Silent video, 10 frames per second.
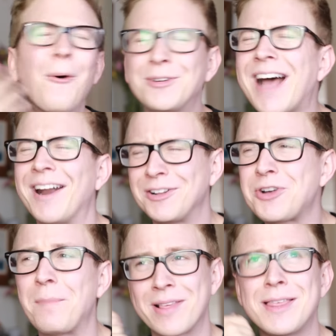Oh, Donald
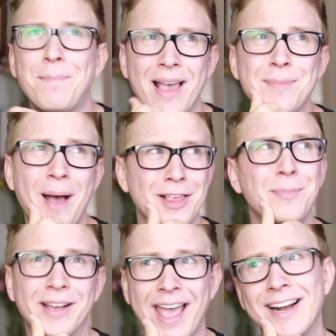Trump is the best
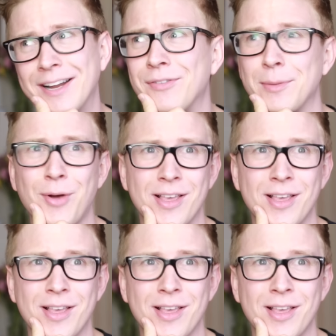possible candidate for the